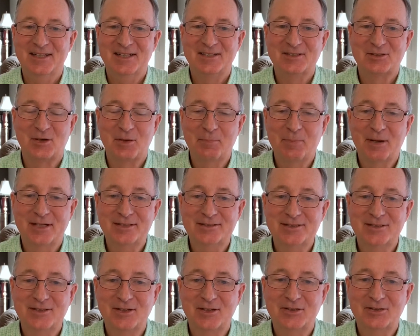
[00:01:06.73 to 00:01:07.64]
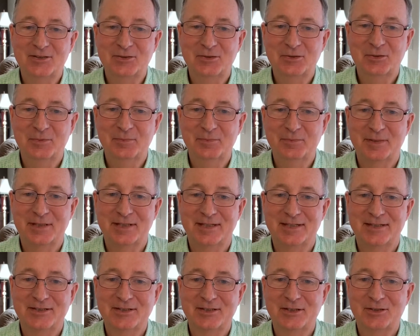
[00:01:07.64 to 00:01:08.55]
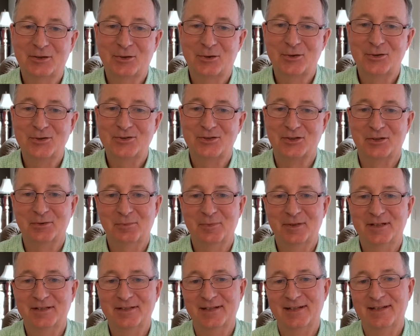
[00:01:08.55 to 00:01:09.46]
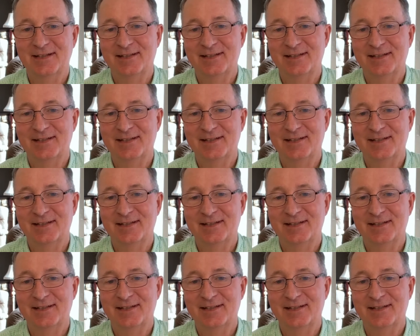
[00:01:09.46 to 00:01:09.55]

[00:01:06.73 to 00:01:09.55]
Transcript: So I passed it on to them, and it did encourage them.